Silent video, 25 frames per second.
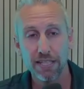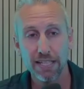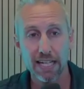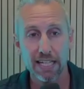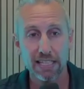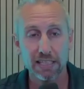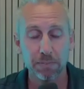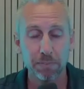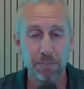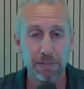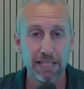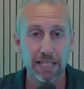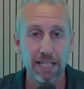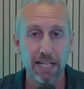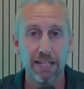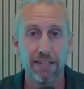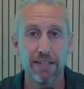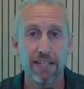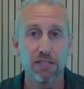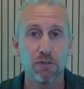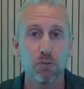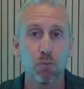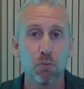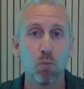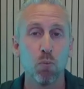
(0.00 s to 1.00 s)
the SBA,
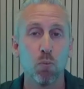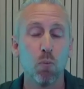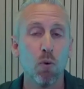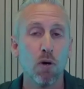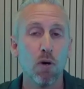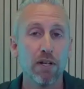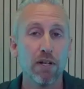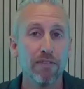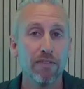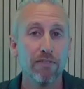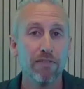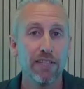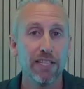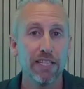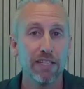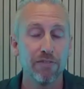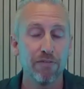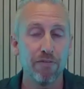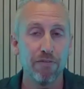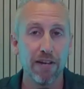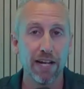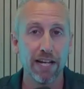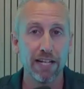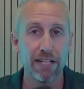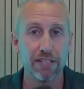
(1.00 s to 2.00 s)
that's one of the
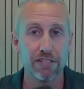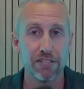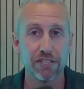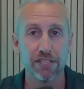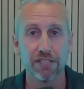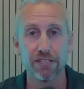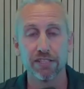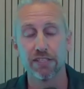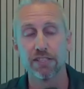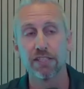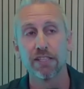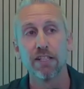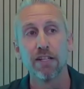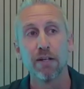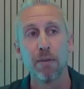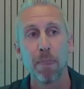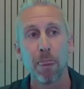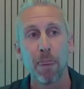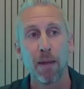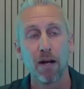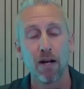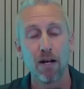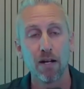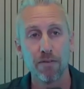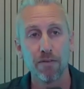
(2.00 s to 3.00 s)
advantages
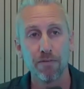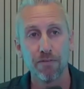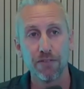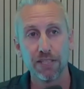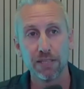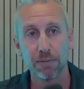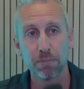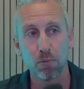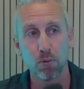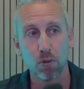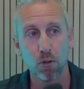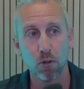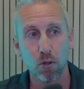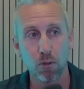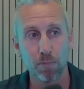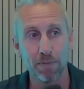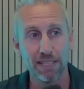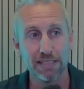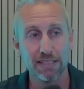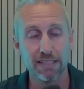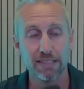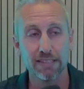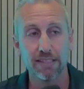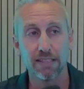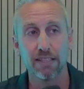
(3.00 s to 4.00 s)
of this program.
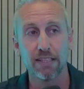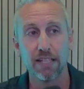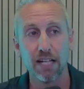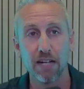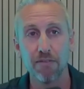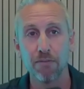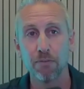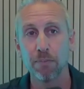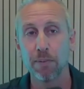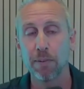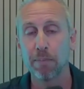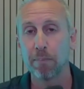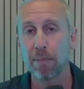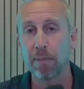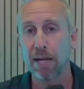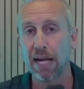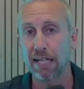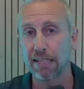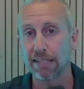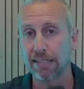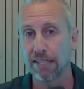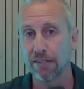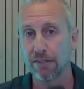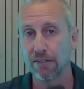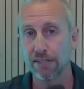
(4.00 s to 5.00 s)
It's a
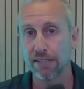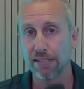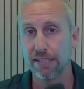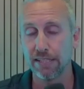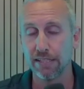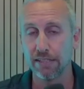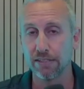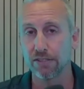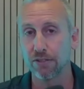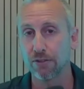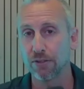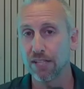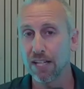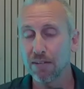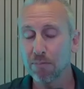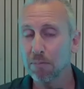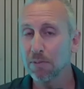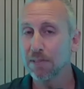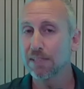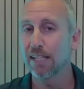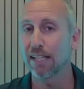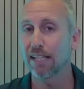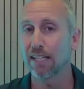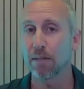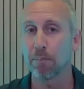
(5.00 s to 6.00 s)
government-backed guarantee. So the
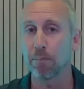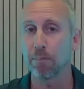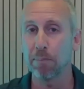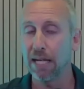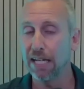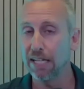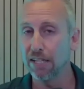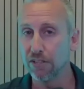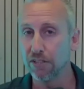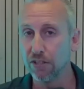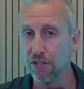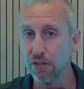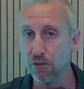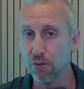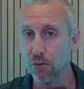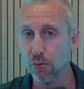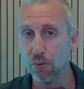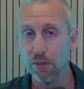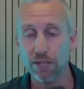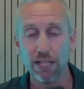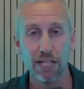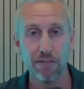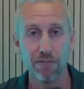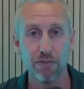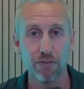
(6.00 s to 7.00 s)
government's not going to pay
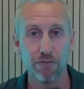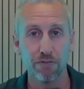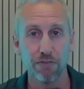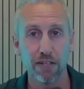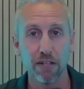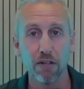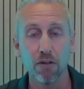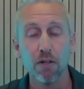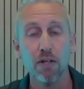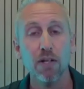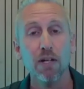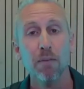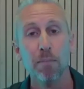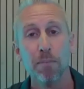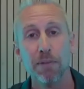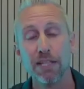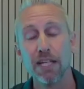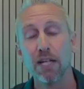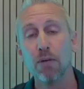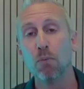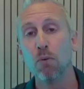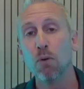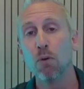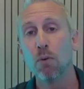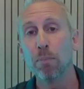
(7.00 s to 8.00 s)
you if you fail, but
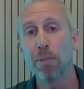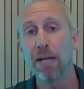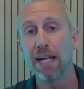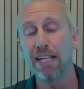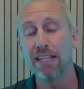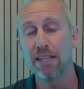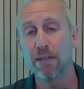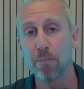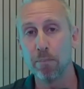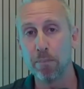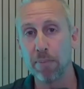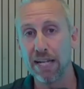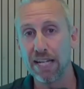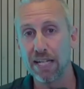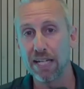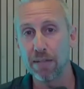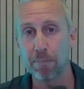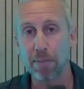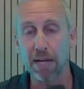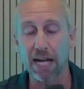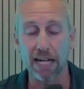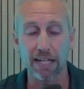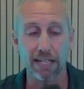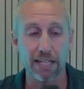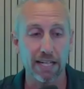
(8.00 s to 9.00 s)
they will pay the bank
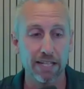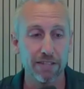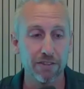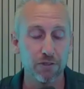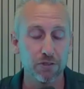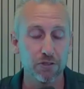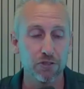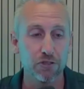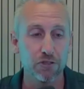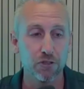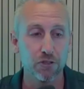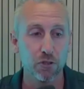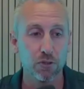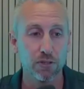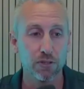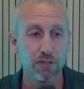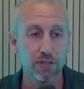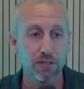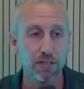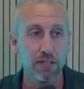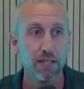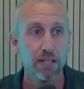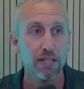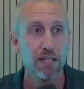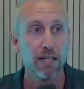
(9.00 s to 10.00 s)
back. And there's
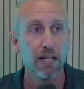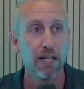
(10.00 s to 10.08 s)
certain